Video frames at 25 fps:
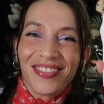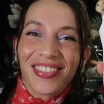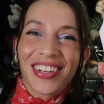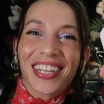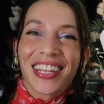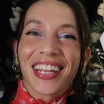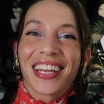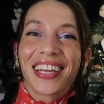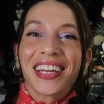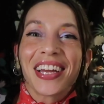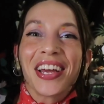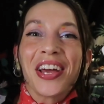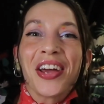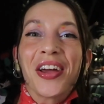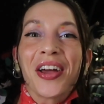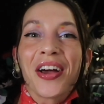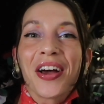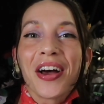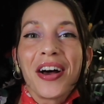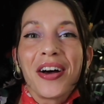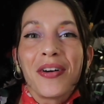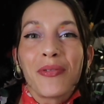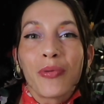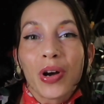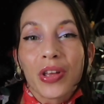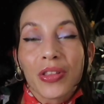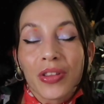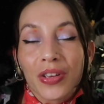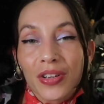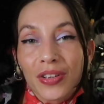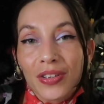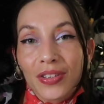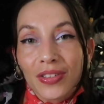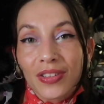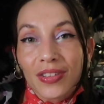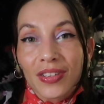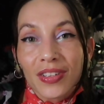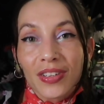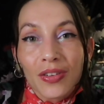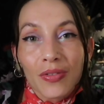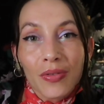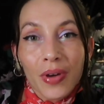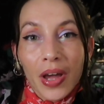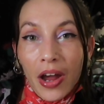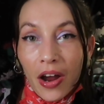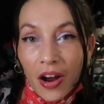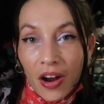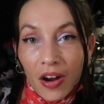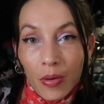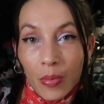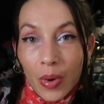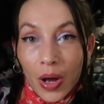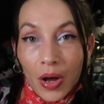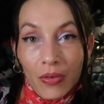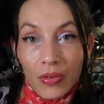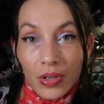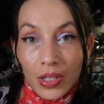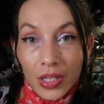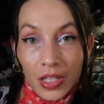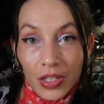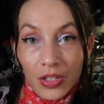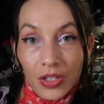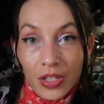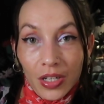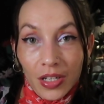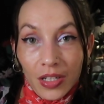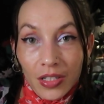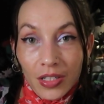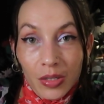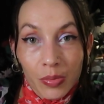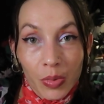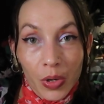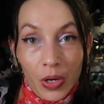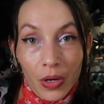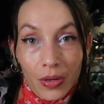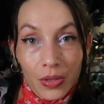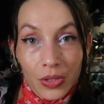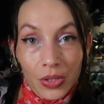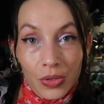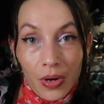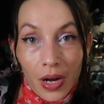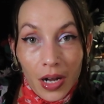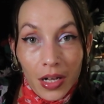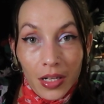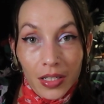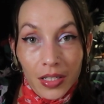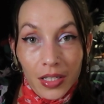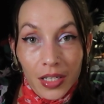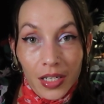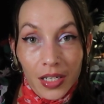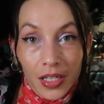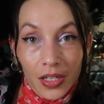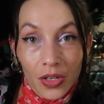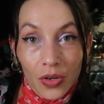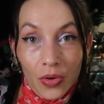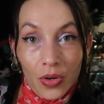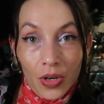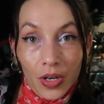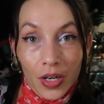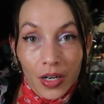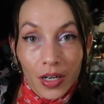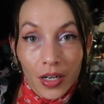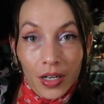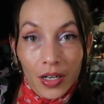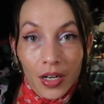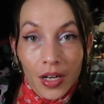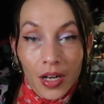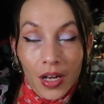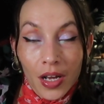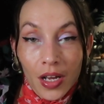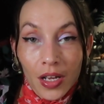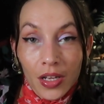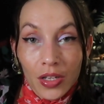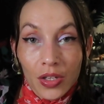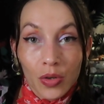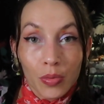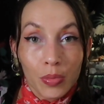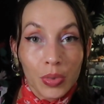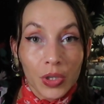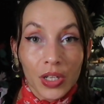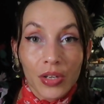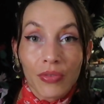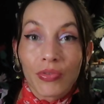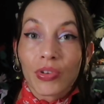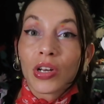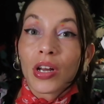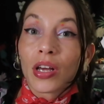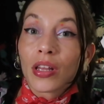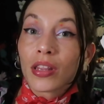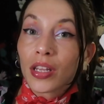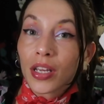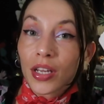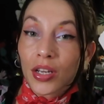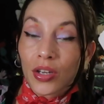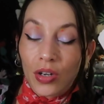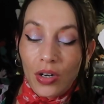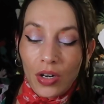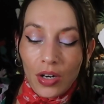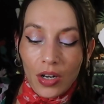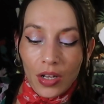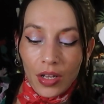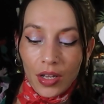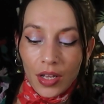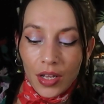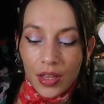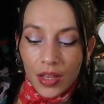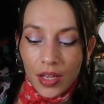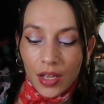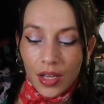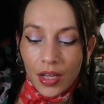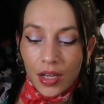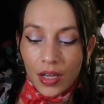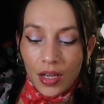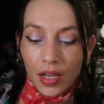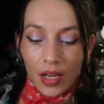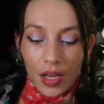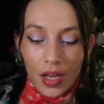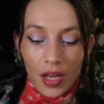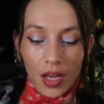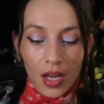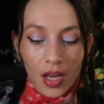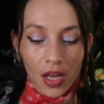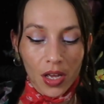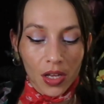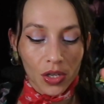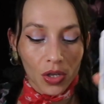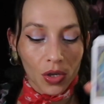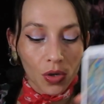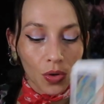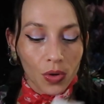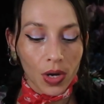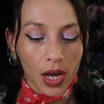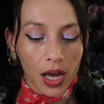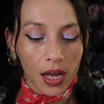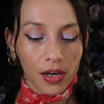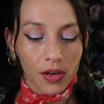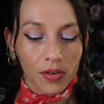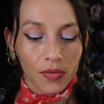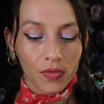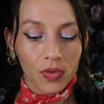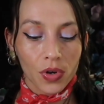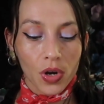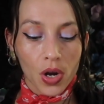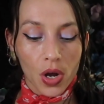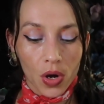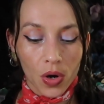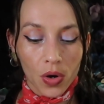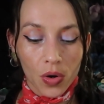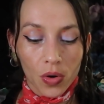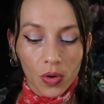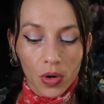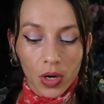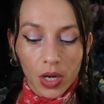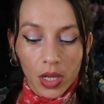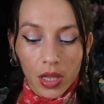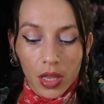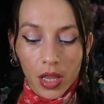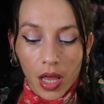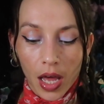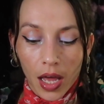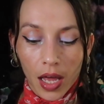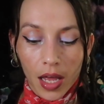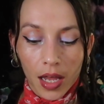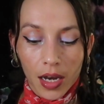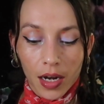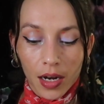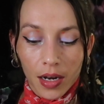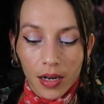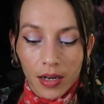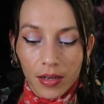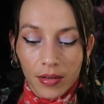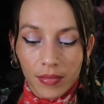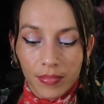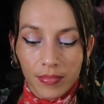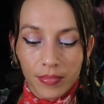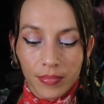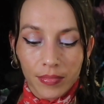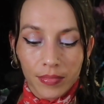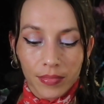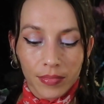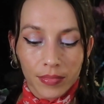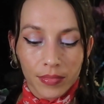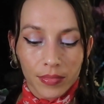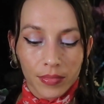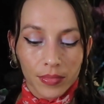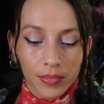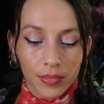but, like, whether you care about religion, spirituality, or you believe in nothing at all, I think you kind of know that um